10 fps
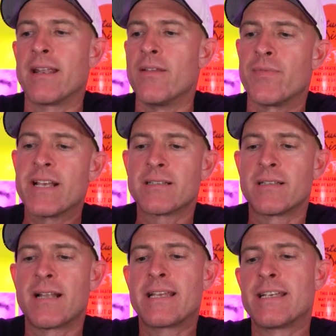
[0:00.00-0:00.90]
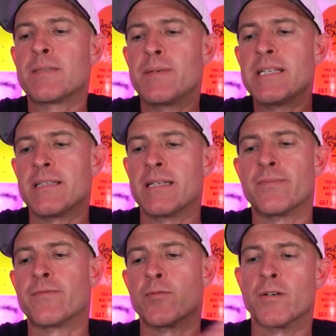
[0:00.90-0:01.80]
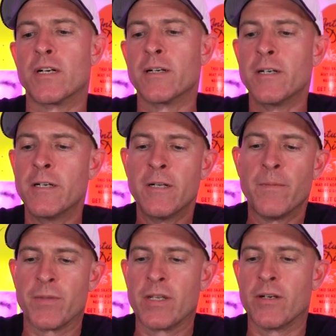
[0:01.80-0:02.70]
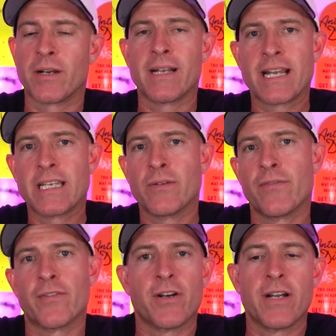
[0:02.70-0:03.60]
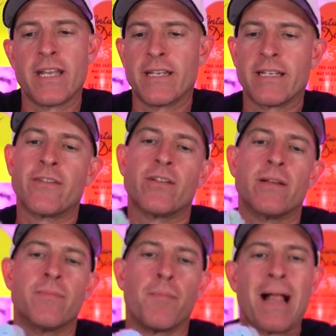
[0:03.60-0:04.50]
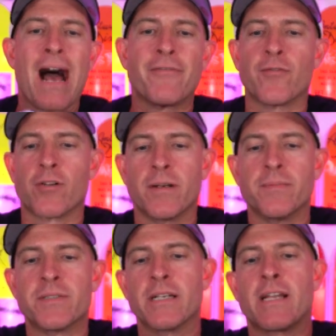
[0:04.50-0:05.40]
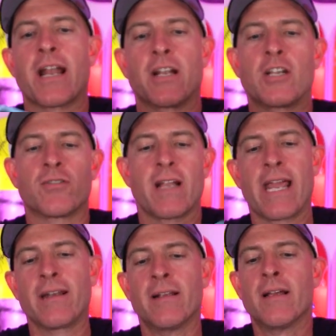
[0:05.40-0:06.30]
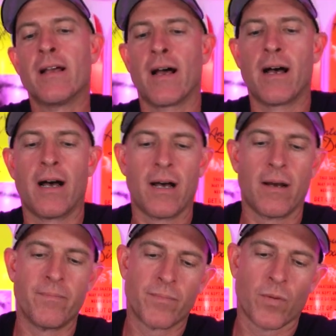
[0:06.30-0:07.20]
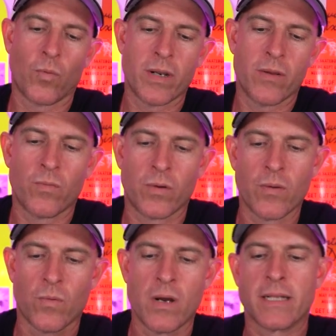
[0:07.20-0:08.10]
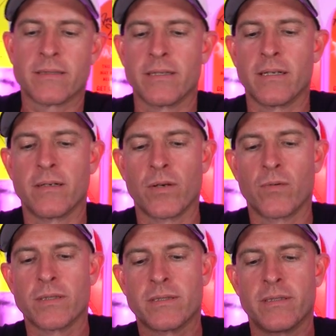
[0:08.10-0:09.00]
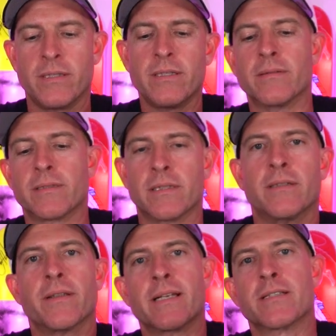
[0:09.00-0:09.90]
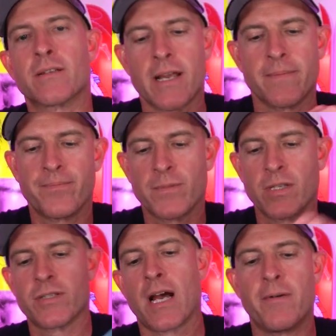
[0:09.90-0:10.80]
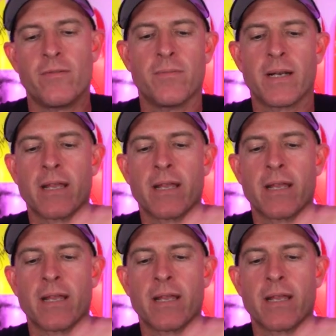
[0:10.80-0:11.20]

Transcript: And thanks to the Nike SB team for, you know, connecting with Verdy and giving him a platform to kind of create what he wants, you know, what he wants to do. So I think it's great. Good job, everybody.